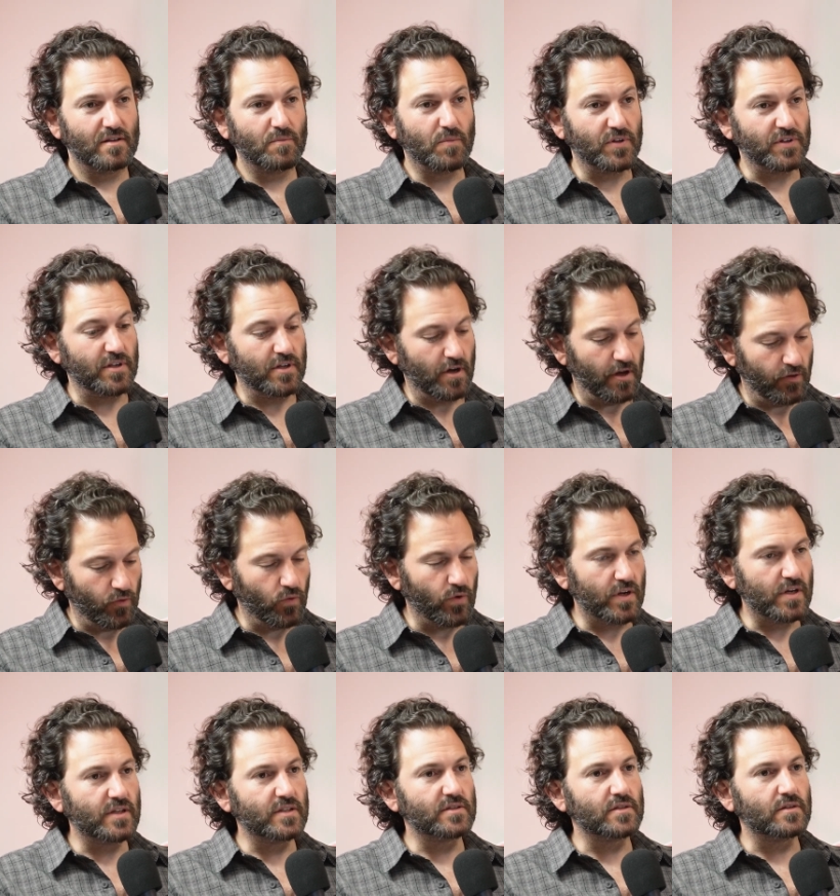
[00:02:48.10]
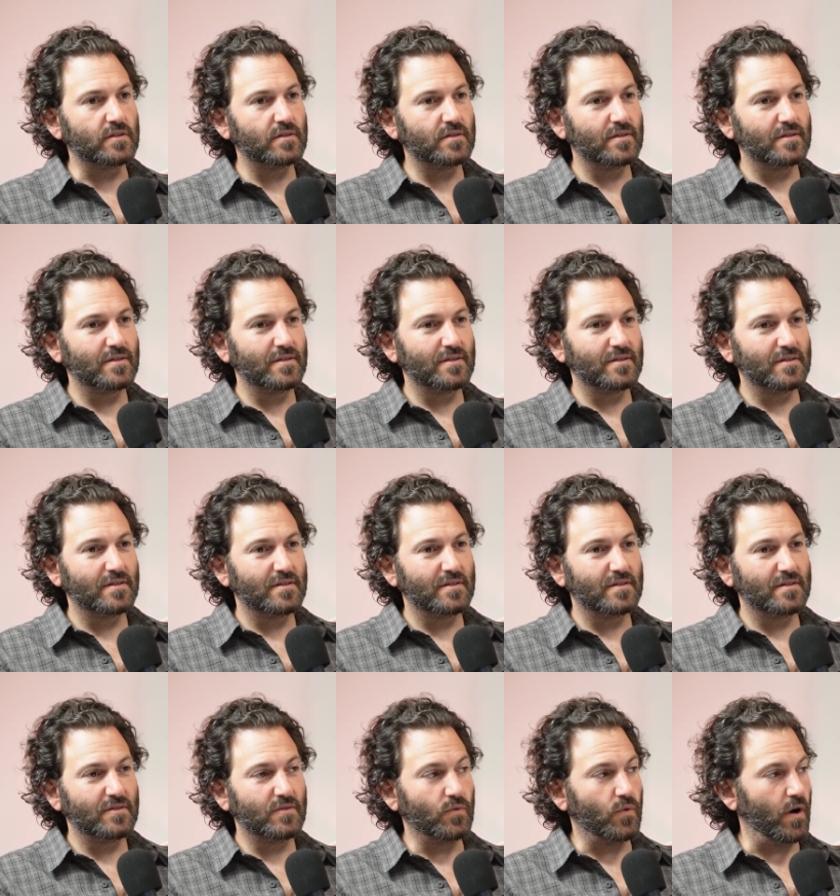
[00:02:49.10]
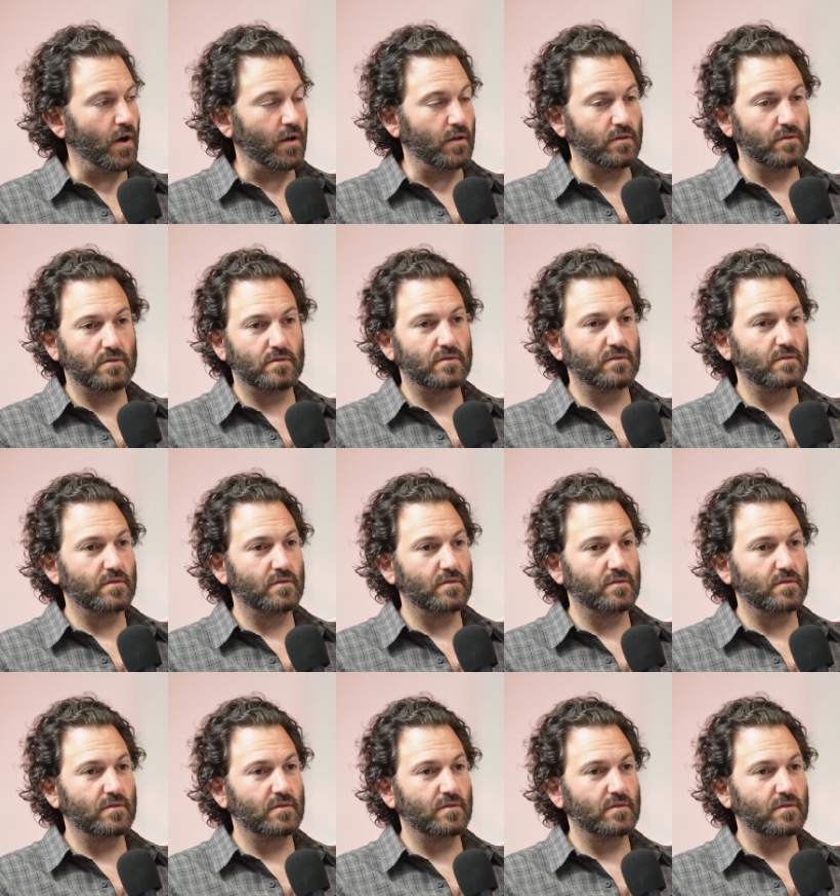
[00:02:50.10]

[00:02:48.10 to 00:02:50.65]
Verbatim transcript: but the other one isn't. Well,